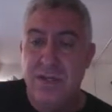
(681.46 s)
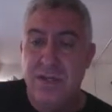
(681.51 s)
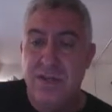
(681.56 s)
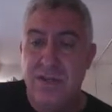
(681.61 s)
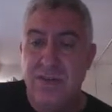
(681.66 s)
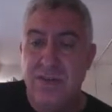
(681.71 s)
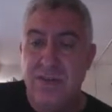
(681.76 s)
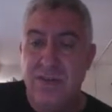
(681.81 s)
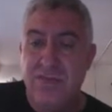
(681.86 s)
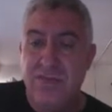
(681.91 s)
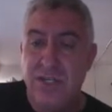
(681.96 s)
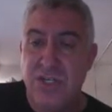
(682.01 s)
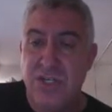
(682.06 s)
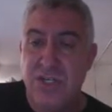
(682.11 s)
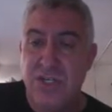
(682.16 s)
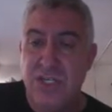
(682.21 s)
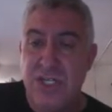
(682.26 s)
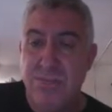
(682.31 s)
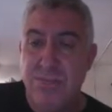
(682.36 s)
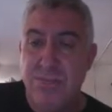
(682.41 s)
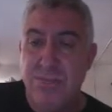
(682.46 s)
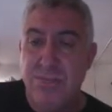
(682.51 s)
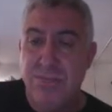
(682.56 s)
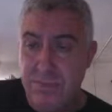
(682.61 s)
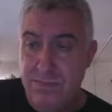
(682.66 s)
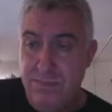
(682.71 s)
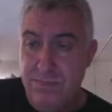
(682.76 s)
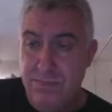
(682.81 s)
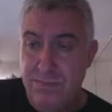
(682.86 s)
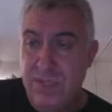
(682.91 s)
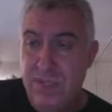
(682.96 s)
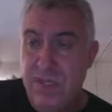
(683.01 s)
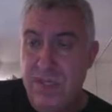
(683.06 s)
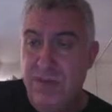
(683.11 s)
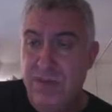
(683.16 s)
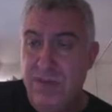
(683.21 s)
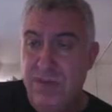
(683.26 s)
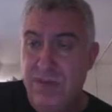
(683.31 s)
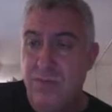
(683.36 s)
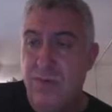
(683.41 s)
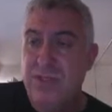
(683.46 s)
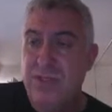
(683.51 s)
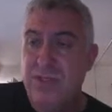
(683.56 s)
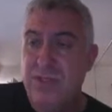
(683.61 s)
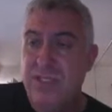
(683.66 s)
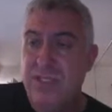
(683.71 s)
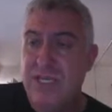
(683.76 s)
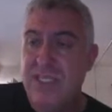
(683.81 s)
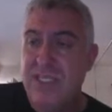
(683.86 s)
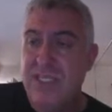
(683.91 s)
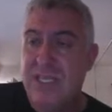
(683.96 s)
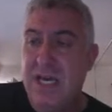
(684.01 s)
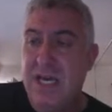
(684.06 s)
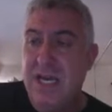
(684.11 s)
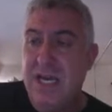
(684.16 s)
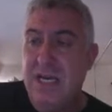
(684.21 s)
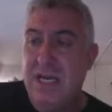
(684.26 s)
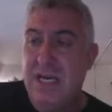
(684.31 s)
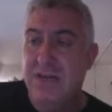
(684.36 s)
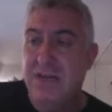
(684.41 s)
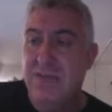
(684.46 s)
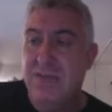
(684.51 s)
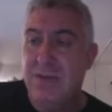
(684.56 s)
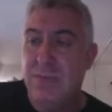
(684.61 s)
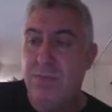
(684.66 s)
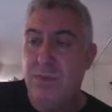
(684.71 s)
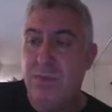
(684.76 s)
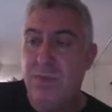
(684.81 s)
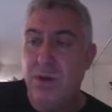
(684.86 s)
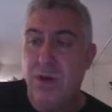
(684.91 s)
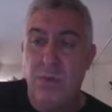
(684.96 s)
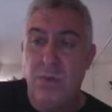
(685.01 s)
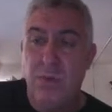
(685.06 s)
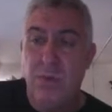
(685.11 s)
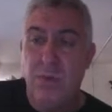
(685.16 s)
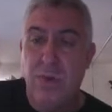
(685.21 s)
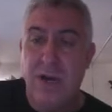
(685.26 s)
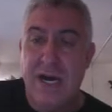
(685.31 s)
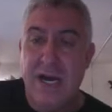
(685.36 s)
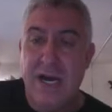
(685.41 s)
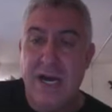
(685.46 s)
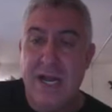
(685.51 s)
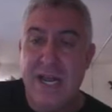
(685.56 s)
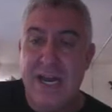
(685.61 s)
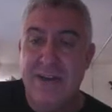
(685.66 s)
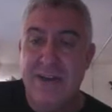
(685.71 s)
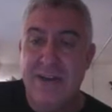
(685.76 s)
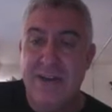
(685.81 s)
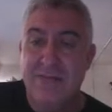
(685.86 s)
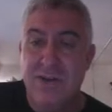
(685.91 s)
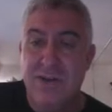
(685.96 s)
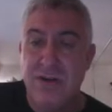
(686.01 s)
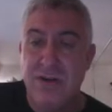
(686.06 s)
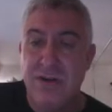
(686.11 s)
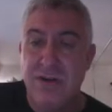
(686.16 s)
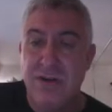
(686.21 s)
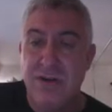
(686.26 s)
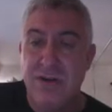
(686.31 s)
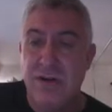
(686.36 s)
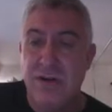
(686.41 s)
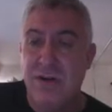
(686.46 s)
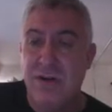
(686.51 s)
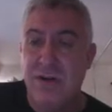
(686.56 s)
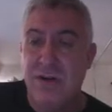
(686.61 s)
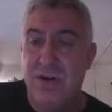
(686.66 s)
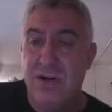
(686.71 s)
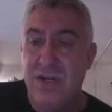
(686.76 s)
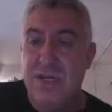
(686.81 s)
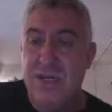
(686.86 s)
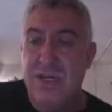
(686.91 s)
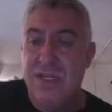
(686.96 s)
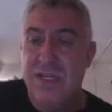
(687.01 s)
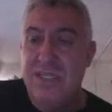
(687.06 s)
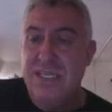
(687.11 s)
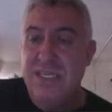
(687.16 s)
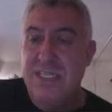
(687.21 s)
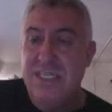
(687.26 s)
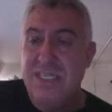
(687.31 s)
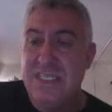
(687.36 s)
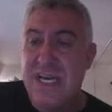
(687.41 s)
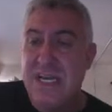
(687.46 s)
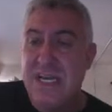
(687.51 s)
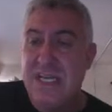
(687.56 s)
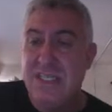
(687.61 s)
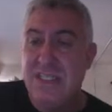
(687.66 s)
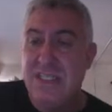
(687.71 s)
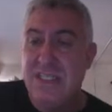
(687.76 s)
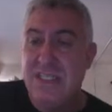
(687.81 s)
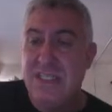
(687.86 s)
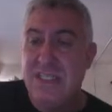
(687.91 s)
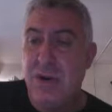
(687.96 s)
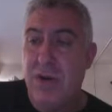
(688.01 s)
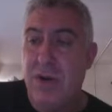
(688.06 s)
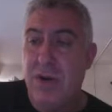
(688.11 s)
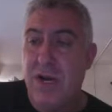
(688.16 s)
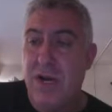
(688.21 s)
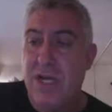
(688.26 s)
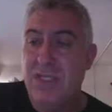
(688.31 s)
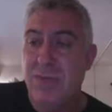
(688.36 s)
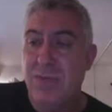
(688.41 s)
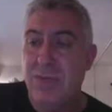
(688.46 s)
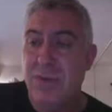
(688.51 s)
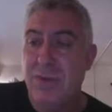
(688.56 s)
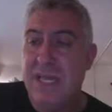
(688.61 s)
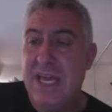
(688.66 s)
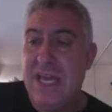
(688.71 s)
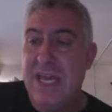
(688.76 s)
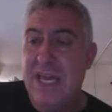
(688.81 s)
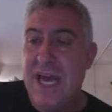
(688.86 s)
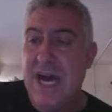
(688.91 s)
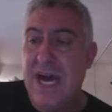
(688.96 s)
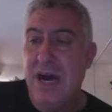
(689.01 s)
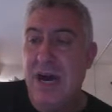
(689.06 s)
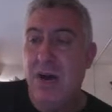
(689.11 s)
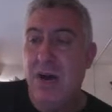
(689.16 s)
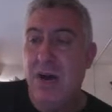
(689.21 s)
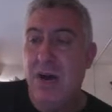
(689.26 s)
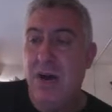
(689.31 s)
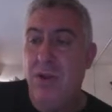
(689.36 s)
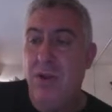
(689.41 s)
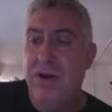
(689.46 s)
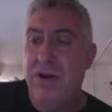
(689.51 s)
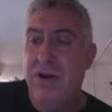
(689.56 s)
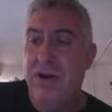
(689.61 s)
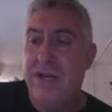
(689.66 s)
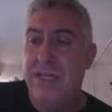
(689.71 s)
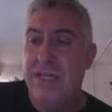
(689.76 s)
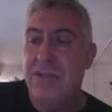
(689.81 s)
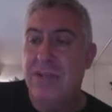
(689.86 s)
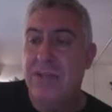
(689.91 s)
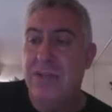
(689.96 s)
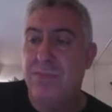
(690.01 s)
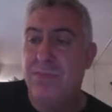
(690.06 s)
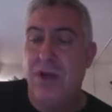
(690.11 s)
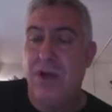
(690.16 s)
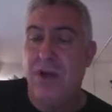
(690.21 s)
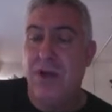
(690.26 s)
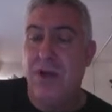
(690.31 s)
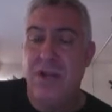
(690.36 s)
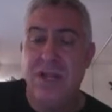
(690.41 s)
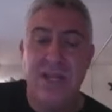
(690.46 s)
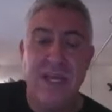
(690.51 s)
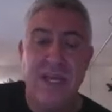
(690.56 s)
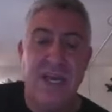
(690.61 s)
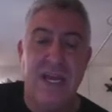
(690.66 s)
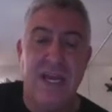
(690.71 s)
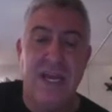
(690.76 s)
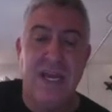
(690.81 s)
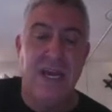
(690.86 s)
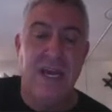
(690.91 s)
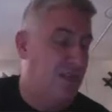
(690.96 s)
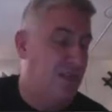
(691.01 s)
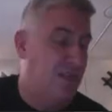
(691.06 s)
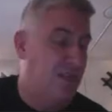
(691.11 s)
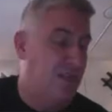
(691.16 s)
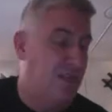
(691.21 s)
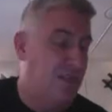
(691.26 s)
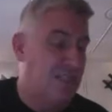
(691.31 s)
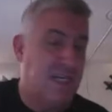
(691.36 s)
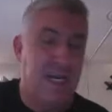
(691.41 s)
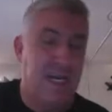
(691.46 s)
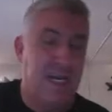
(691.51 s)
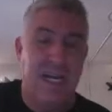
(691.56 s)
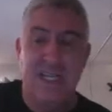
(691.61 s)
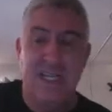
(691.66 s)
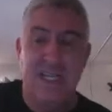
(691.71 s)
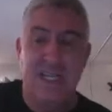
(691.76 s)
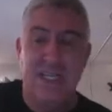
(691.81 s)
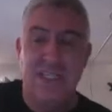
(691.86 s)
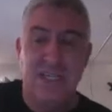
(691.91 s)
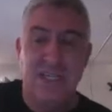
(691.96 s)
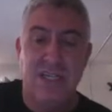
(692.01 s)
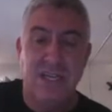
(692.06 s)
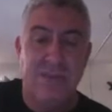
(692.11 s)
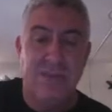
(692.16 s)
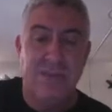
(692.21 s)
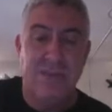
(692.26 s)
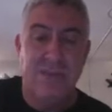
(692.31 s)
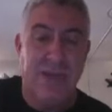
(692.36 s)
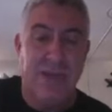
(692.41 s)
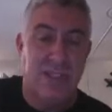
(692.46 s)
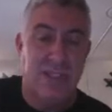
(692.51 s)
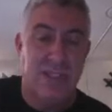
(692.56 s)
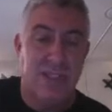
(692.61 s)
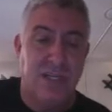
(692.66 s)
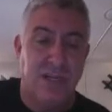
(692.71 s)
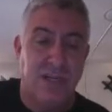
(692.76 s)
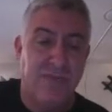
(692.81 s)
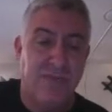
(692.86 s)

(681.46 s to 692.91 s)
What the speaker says: the function represents the height of the ball y after t seconds. Approximately how long is the ball in the air? So this is going to be actually number